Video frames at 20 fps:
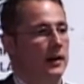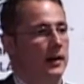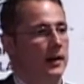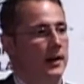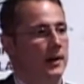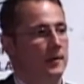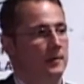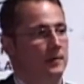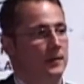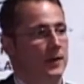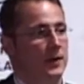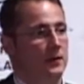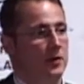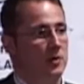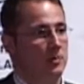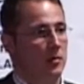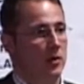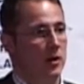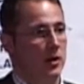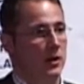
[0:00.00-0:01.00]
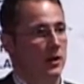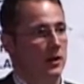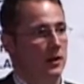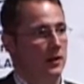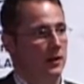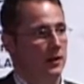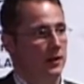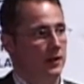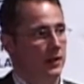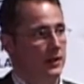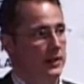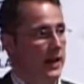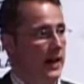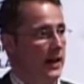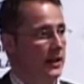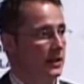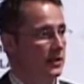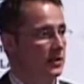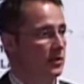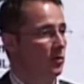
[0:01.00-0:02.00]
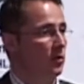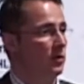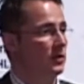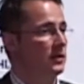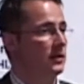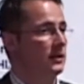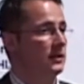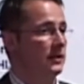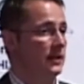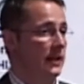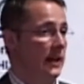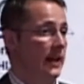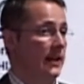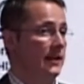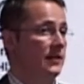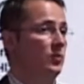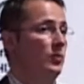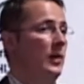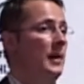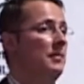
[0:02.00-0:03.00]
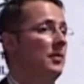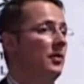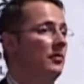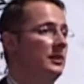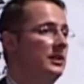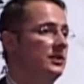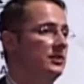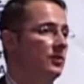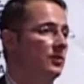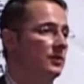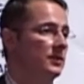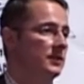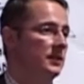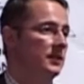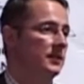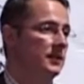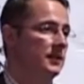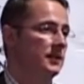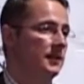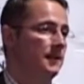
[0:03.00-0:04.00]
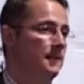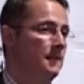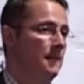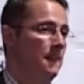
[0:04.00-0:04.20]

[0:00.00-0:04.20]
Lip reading: If you model the data sources as web resources,